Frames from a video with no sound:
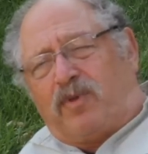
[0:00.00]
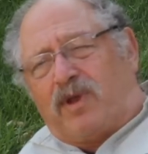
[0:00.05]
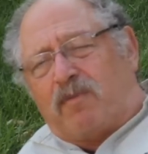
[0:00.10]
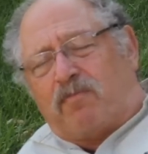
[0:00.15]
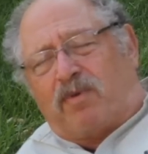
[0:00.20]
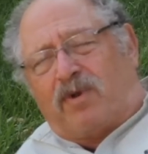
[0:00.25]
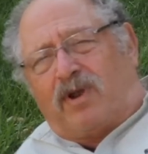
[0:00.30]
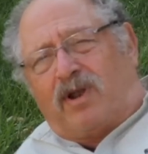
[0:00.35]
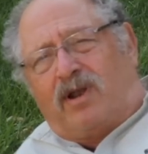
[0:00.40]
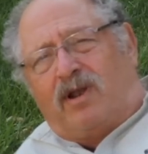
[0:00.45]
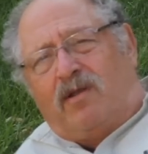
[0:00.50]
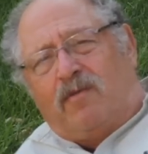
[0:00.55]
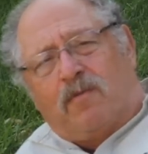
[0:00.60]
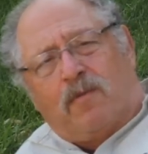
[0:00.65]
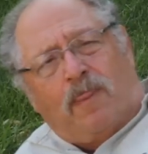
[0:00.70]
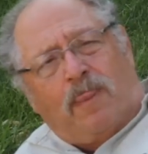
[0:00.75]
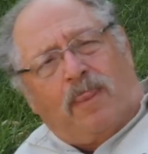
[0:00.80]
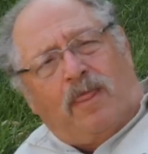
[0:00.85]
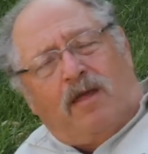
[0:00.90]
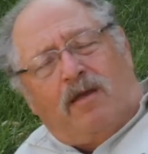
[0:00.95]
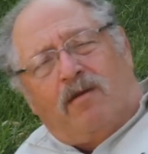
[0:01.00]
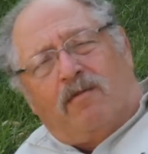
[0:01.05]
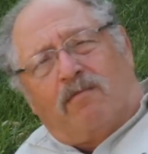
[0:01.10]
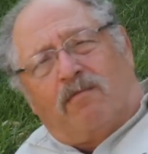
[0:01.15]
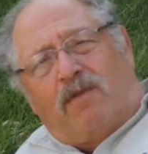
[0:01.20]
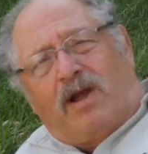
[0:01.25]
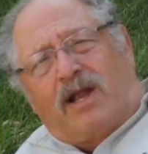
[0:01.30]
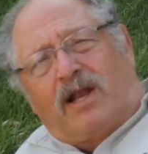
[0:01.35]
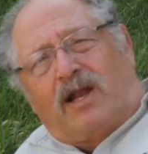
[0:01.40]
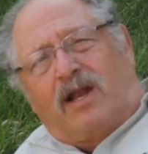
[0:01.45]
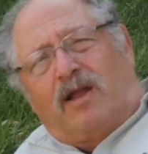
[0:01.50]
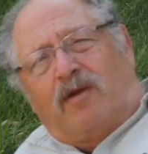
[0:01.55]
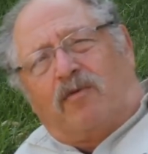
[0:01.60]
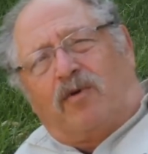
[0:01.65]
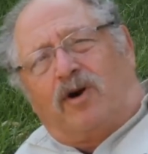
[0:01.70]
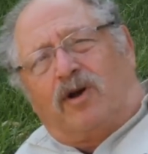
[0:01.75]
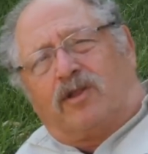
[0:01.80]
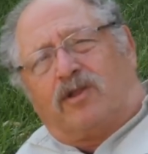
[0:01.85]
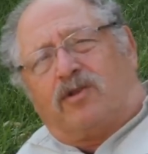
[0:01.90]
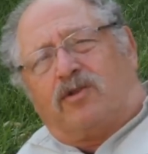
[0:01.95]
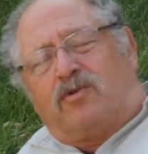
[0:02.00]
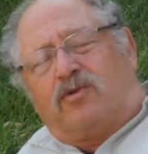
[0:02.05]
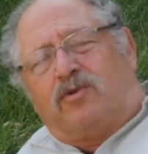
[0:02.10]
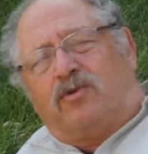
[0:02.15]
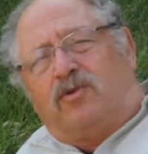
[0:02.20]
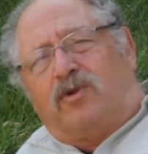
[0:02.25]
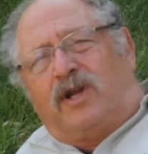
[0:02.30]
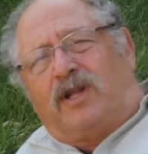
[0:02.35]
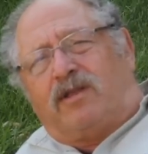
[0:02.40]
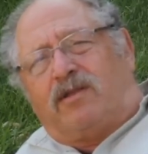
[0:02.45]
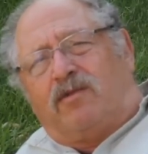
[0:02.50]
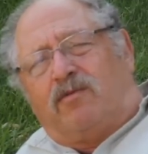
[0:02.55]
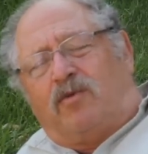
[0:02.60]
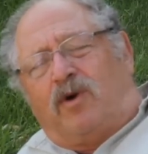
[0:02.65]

People mainly want to